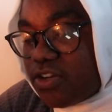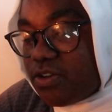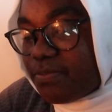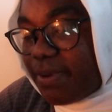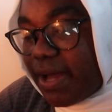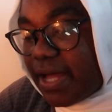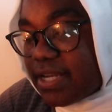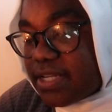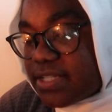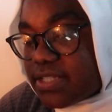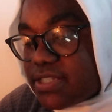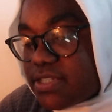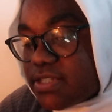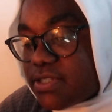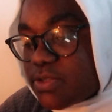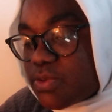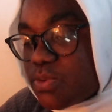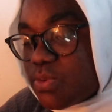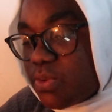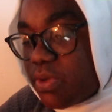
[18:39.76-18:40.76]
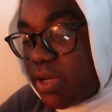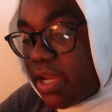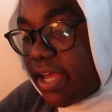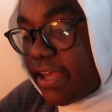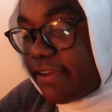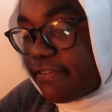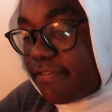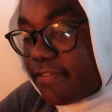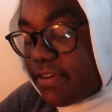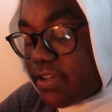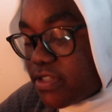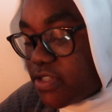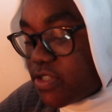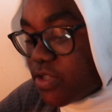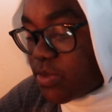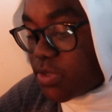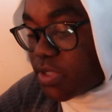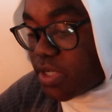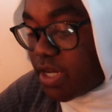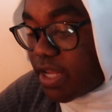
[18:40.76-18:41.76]
you balance school life and
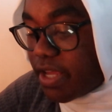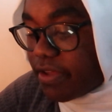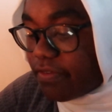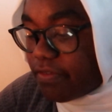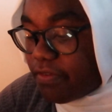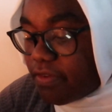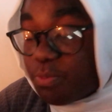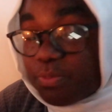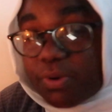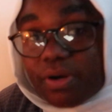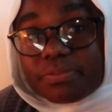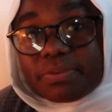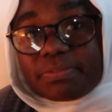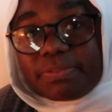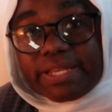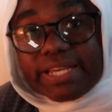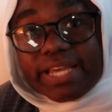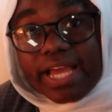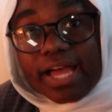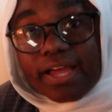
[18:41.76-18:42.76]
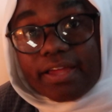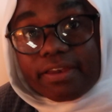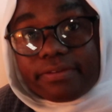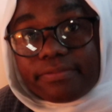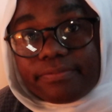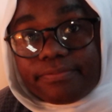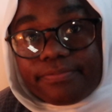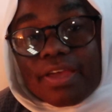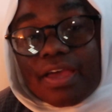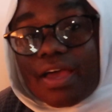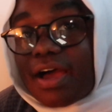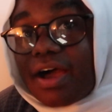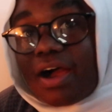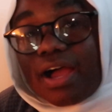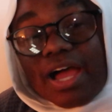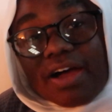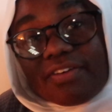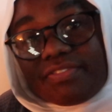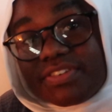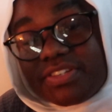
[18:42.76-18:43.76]
social life? You probably can. I
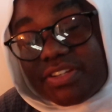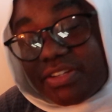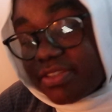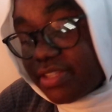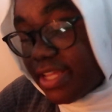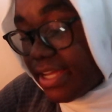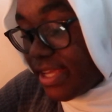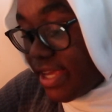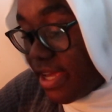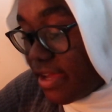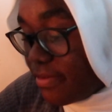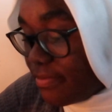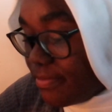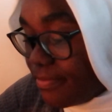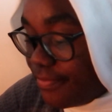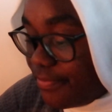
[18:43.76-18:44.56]
haven't done that yet.